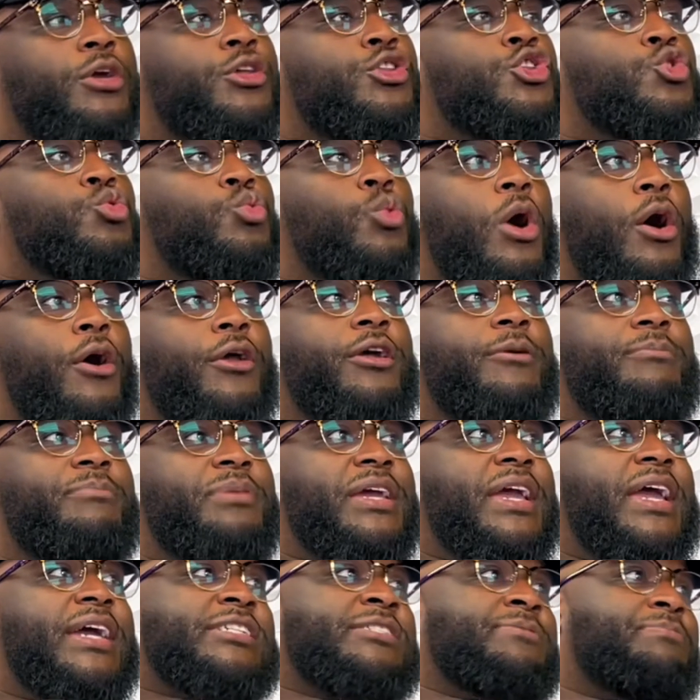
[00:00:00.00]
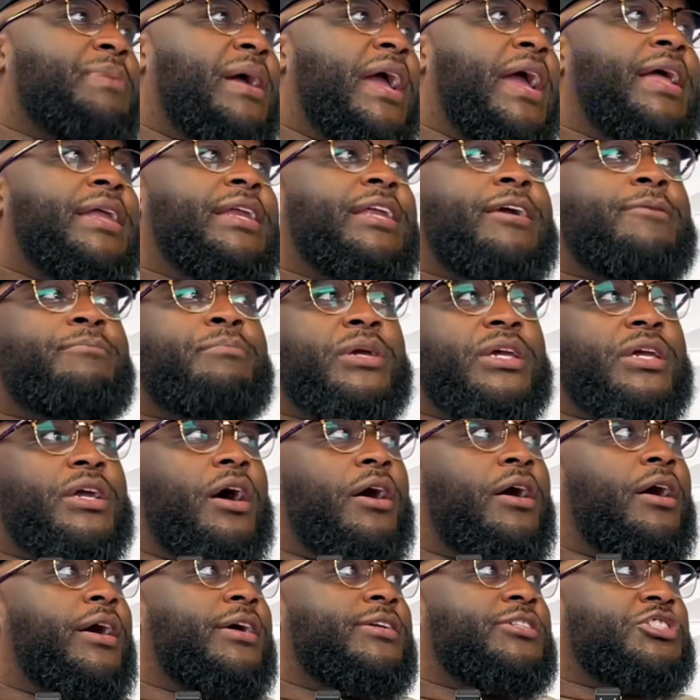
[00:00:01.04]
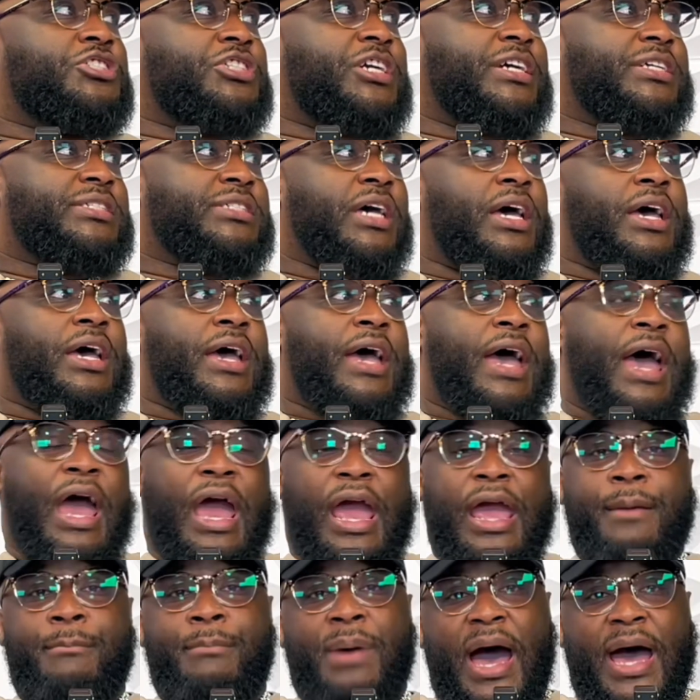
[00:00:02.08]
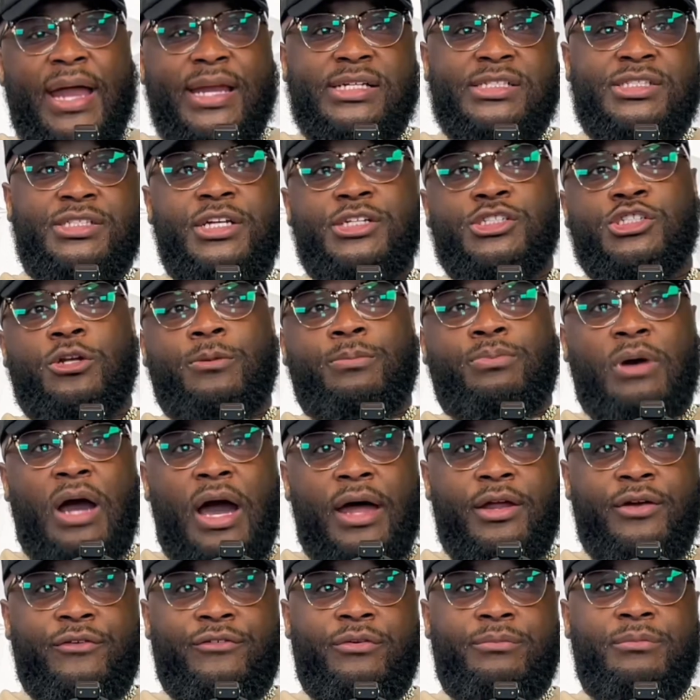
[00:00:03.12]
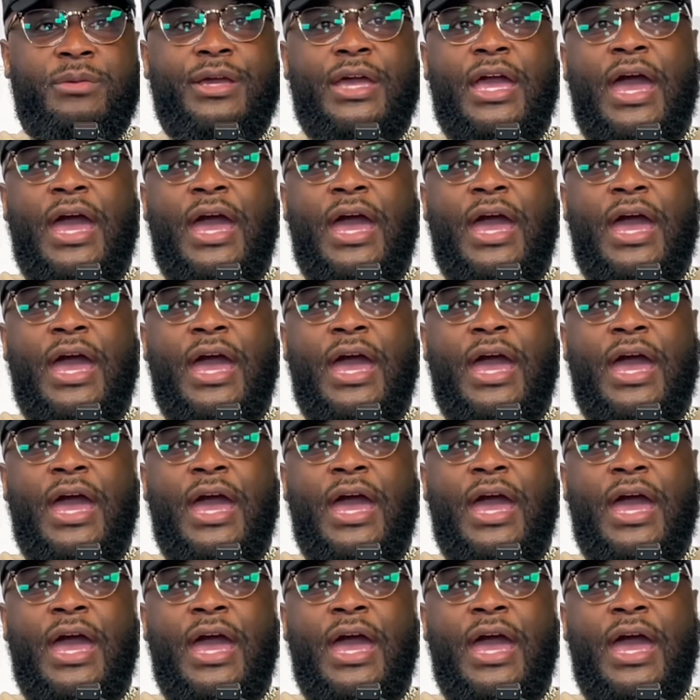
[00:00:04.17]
You want to be expanding beyond just, hey, buy this digital product from me.